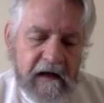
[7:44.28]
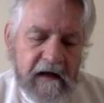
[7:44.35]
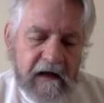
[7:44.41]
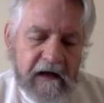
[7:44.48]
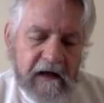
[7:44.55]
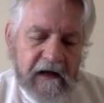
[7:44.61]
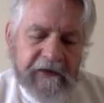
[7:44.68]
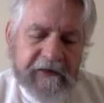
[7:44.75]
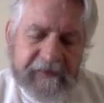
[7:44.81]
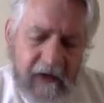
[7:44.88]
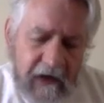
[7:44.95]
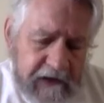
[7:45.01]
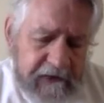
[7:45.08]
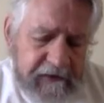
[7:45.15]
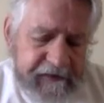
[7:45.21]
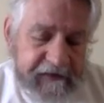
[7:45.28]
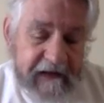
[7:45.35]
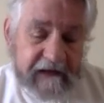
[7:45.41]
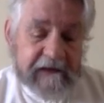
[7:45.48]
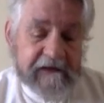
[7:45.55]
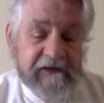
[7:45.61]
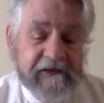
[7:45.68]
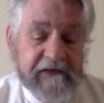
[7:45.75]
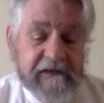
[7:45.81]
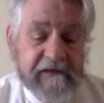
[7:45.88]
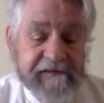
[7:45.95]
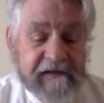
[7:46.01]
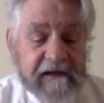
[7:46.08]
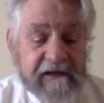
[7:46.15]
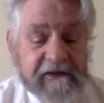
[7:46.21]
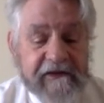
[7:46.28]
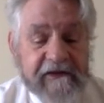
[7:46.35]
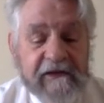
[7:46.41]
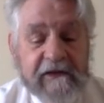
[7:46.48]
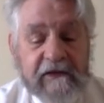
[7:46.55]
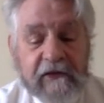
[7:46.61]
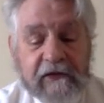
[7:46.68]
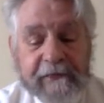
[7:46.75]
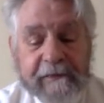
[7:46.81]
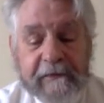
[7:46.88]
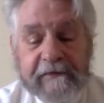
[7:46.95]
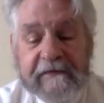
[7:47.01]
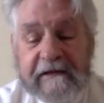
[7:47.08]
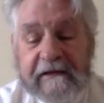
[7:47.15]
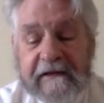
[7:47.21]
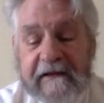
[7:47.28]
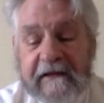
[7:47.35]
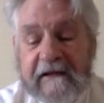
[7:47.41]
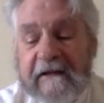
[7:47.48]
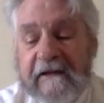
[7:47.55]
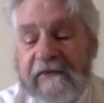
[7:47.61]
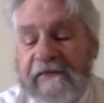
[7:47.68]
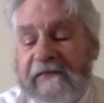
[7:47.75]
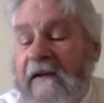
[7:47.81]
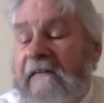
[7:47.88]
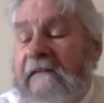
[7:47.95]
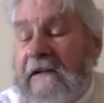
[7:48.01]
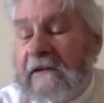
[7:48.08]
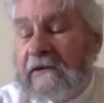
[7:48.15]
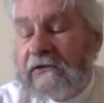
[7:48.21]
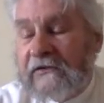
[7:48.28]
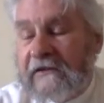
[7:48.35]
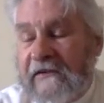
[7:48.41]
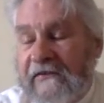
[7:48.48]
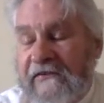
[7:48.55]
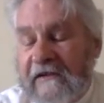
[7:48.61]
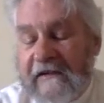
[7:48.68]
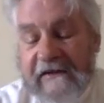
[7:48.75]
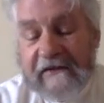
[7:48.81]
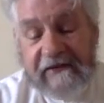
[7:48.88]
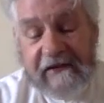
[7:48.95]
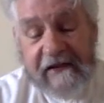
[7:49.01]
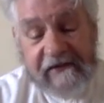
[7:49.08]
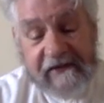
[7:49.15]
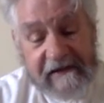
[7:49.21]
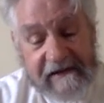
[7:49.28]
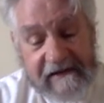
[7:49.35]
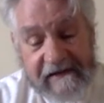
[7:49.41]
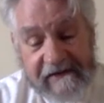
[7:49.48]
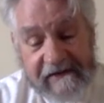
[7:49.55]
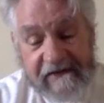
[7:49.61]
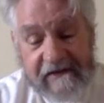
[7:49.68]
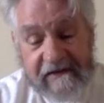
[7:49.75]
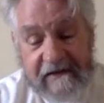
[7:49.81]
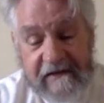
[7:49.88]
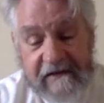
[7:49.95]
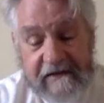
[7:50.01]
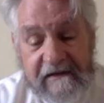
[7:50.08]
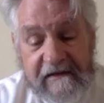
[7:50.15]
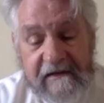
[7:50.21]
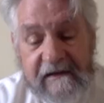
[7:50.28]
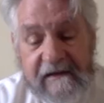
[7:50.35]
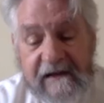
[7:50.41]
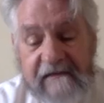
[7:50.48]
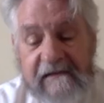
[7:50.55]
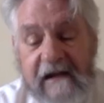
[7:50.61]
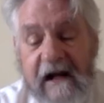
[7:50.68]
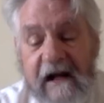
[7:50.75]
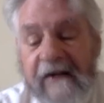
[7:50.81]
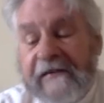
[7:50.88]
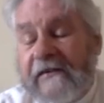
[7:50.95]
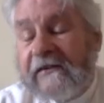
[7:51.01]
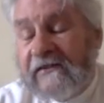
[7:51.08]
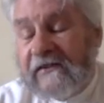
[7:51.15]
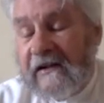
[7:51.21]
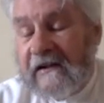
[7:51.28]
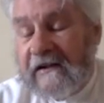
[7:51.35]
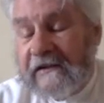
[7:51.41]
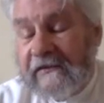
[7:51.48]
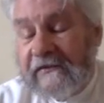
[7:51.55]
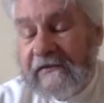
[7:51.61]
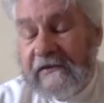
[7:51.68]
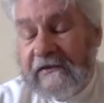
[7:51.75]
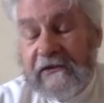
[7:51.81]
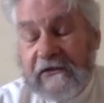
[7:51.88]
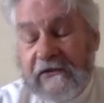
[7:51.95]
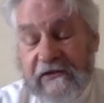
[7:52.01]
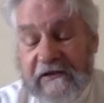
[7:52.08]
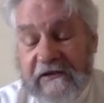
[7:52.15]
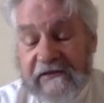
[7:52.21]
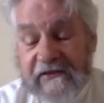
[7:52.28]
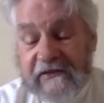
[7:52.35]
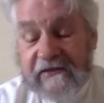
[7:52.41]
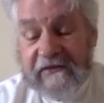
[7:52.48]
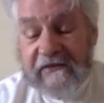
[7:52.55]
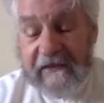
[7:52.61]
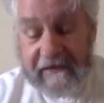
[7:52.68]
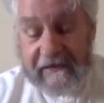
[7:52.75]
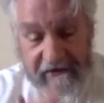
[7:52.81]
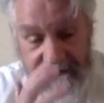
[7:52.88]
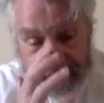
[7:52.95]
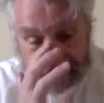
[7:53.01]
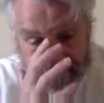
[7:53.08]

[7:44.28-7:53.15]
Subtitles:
And the final phrase in the gospel reading is very interesting. It says this: there are other signs that Jesus did.